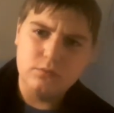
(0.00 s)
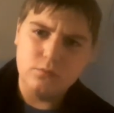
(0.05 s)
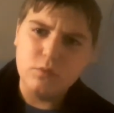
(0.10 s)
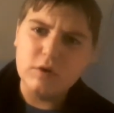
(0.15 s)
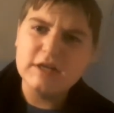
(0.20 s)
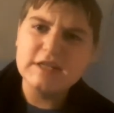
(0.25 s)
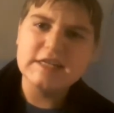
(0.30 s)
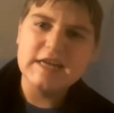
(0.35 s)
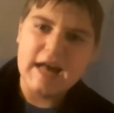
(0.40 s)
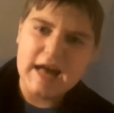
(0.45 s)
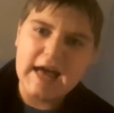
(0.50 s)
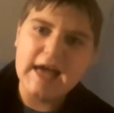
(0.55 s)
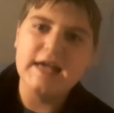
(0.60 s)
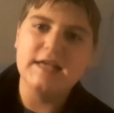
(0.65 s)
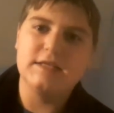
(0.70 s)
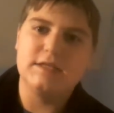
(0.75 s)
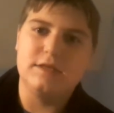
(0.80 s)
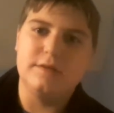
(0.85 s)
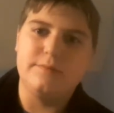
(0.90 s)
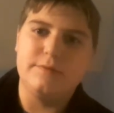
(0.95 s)
when it
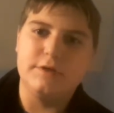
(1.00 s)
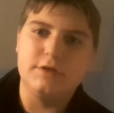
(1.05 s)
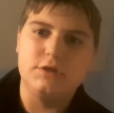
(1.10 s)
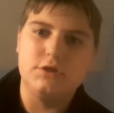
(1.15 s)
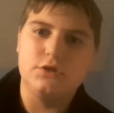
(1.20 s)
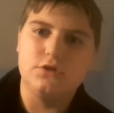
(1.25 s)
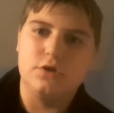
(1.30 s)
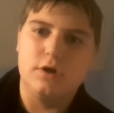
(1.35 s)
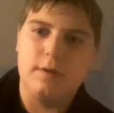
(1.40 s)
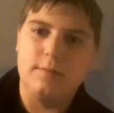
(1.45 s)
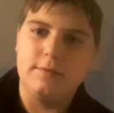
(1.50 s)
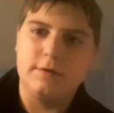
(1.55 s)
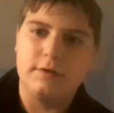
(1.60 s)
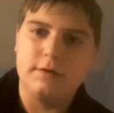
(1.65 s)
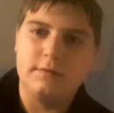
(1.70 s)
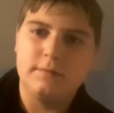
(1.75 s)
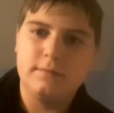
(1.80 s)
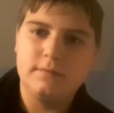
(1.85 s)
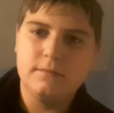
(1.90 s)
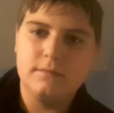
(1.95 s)
has the
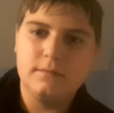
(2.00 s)
pinstriping?